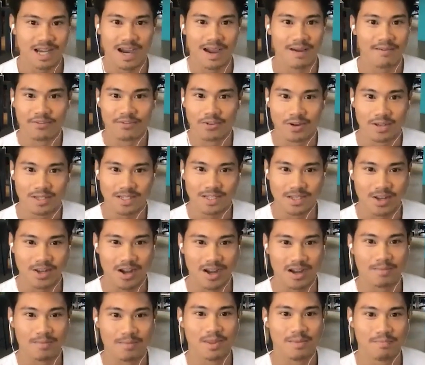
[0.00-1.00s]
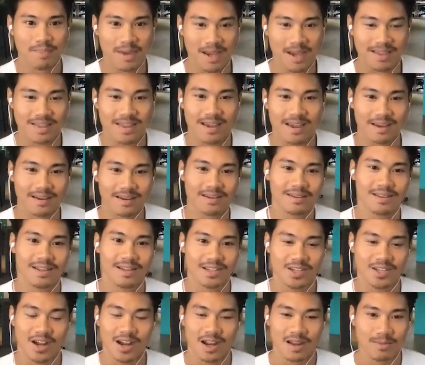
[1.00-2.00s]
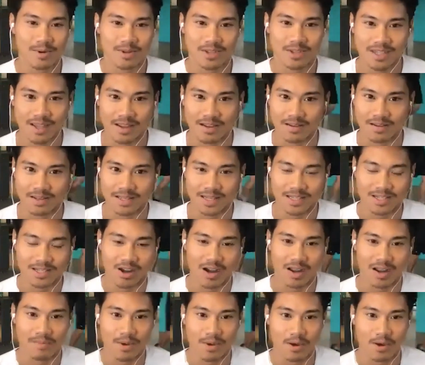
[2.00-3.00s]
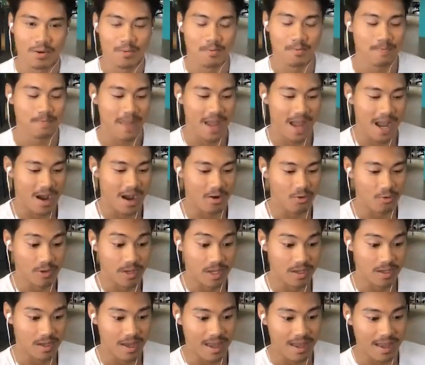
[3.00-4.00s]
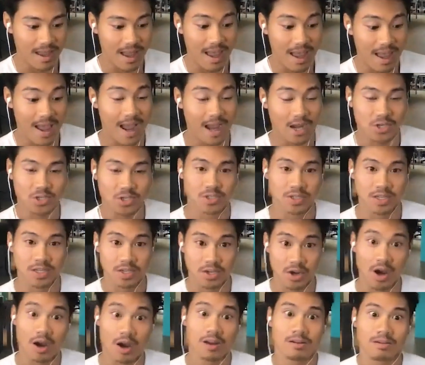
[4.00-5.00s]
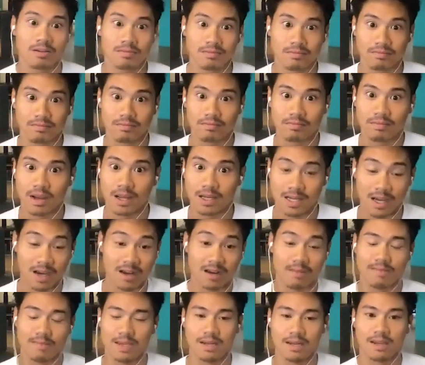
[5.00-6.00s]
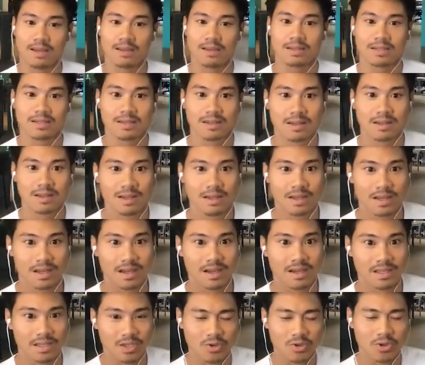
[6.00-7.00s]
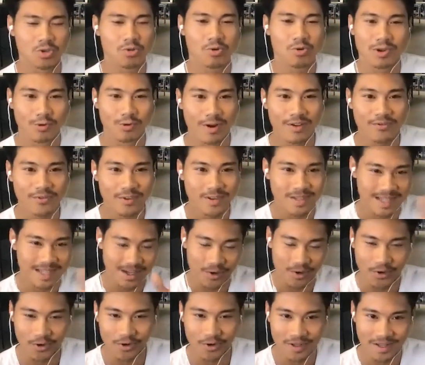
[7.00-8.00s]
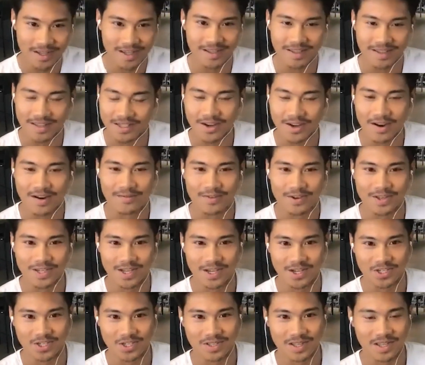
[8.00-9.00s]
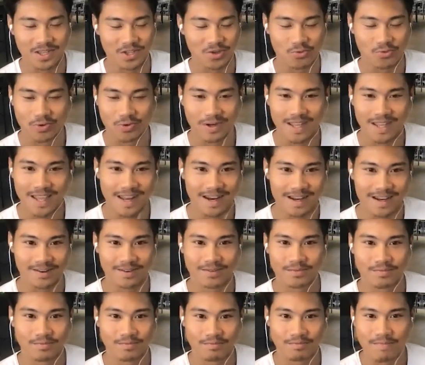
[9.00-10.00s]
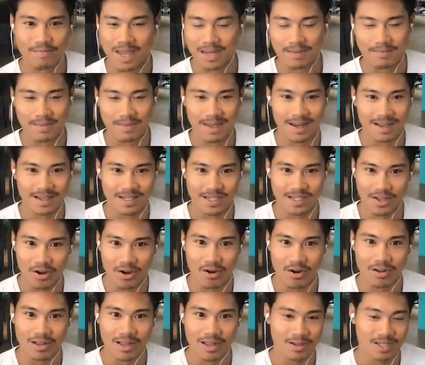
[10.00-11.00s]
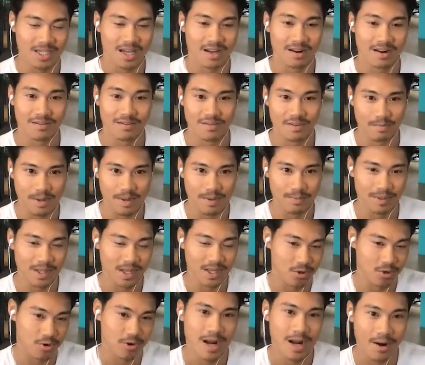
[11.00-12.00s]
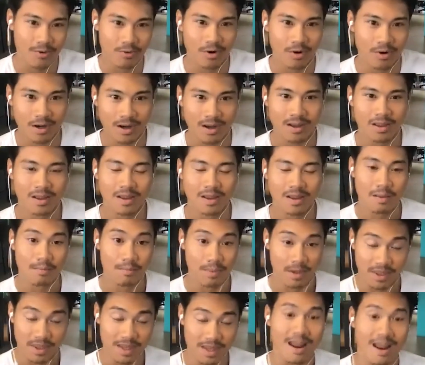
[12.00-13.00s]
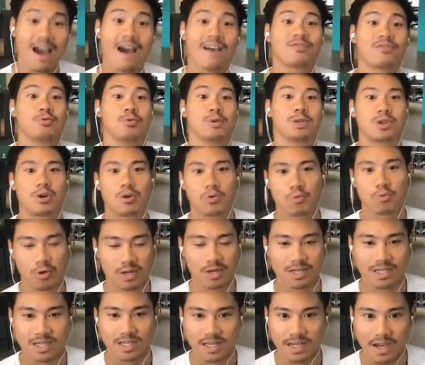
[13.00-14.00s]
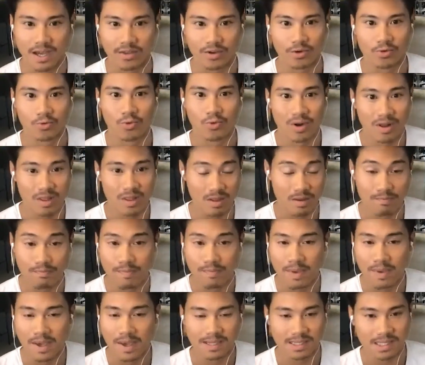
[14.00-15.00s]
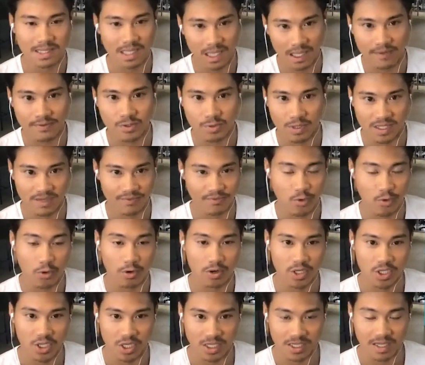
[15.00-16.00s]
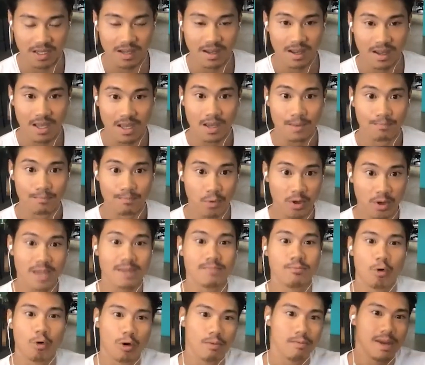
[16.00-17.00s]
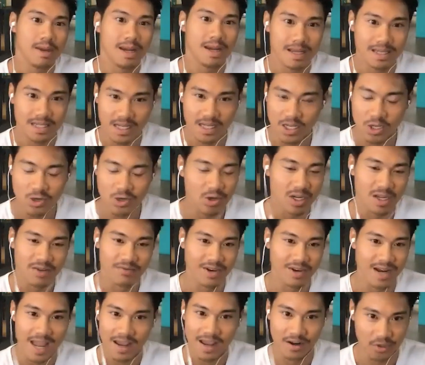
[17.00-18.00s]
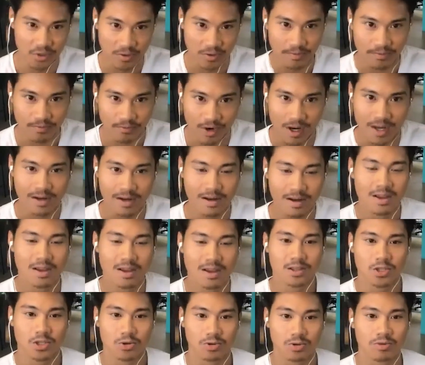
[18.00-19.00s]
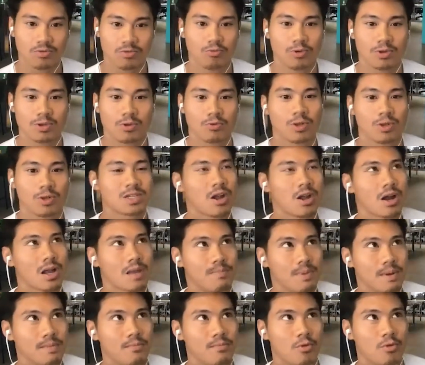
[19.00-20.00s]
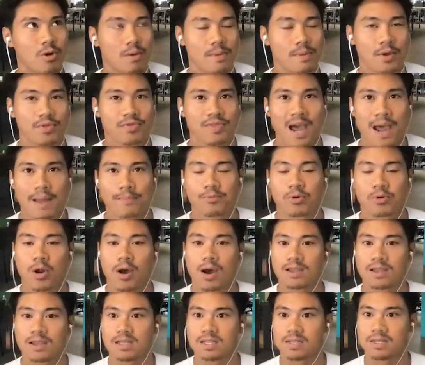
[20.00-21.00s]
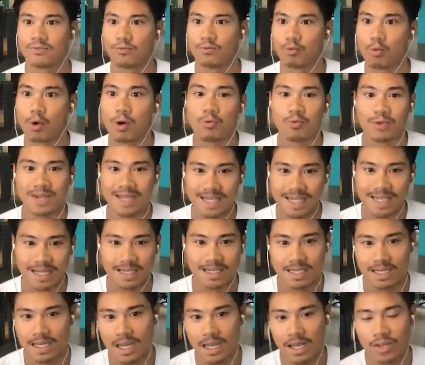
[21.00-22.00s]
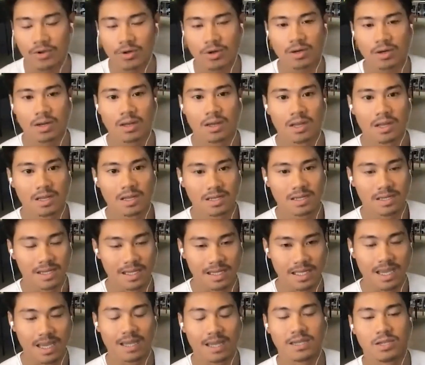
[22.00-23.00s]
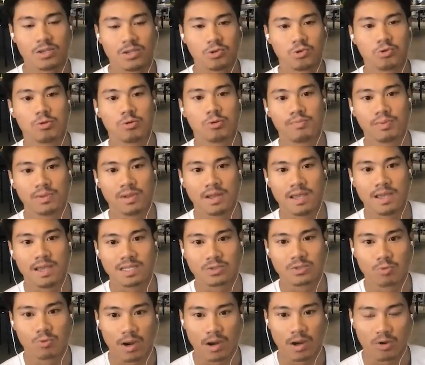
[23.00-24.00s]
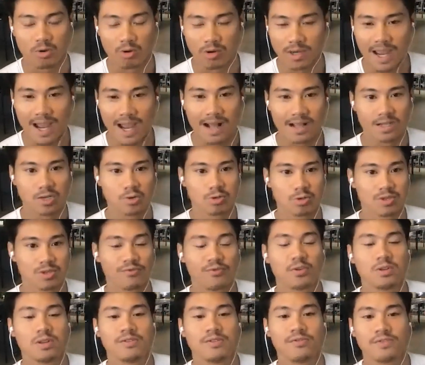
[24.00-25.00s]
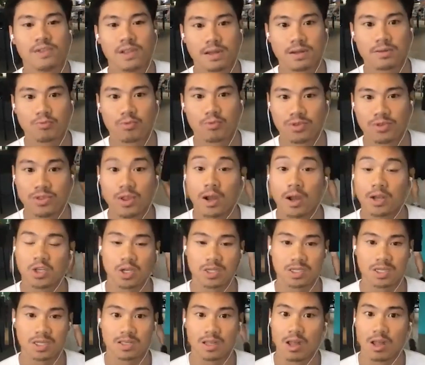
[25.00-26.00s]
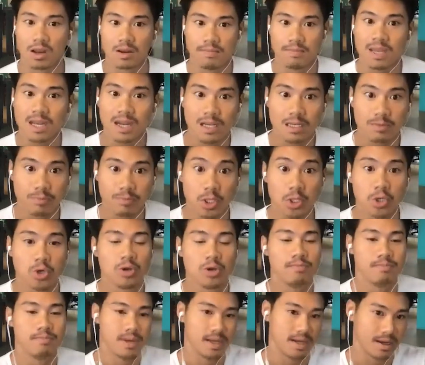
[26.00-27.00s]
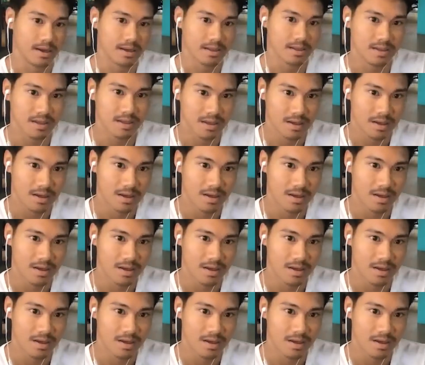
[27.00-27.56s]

time for us to talk about the big thing. Let's talk about sales. Let's talk about how we actually got a ton of meetings. You, you had referenced like early in this conversation that you weren't getting many meetings at all outside of the people in your network. But then after we started working together, one of the biggest lifts was of course just booking more meetings than you could even handle, right? So w- let's talk a bit more about that process of what we did together to get you to a place where your calendar was fully flooded with not just a lot of meetings, but good meetings.